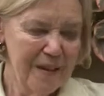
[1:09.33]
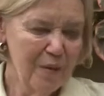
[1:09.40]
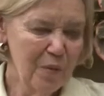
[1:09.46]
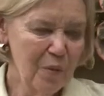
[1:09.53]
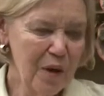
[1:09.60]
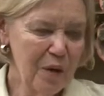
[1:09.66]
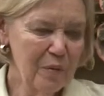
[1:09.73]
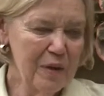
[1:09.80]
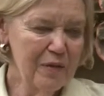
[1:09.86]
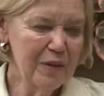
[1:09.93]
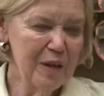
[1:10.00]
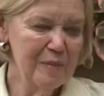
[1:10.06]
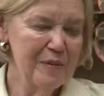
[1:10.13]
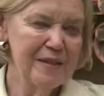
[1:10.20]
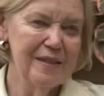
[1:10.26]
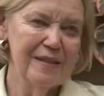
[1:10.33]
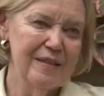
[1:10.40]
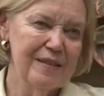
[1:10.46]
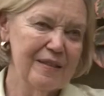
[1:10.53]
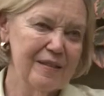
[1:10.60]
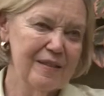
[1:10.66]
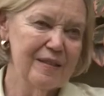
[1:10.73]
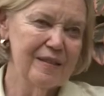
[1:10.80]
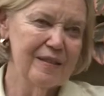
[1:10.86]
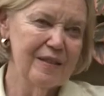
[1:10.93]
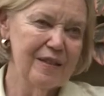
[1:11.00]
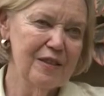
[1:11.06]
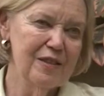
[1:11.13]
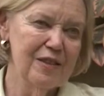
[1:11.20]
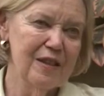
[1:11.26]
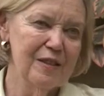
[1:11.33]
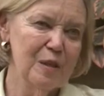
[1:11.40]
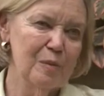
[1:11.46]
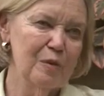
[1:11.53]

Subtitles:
What we've come to see is that teaching as a